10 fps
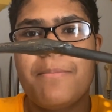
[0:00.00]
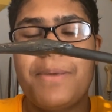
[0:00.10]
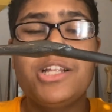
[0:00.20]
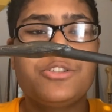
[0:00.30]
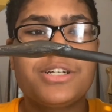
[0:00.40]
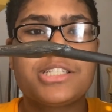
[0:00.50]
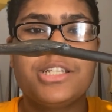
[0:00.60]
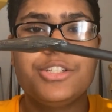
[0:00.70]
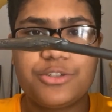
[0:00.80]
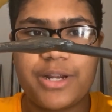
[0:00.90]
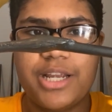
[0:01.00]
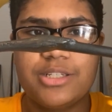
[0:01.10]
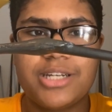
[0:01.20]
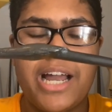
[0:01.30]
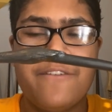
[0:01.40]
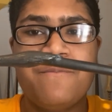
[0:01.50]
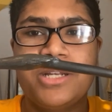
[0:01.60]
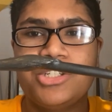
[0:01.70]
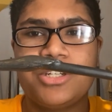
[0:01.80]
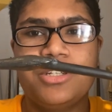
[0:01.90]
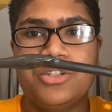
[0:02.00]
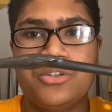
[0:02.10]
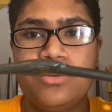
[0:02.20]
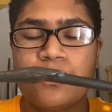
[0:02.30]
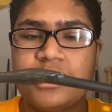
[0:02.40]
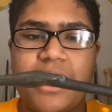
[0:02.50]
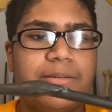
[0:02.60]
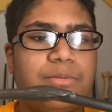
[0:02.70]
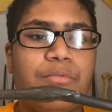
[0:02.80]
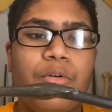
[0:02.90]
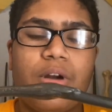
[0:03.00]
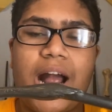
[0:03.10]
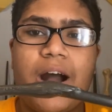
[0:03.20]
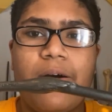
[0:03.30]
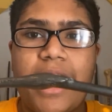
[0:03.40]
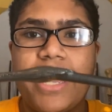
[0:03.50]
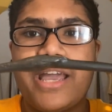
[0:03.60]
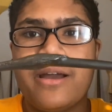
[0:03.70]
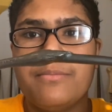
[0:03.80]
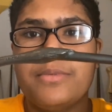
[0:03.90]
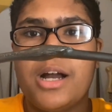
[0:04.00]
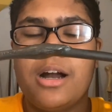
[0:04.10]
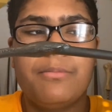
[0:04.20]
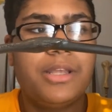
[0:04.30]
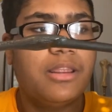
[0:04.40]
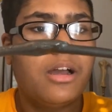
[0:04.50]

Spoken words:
Bellatrix Lestrange. I've mentioned numerous times before how I am in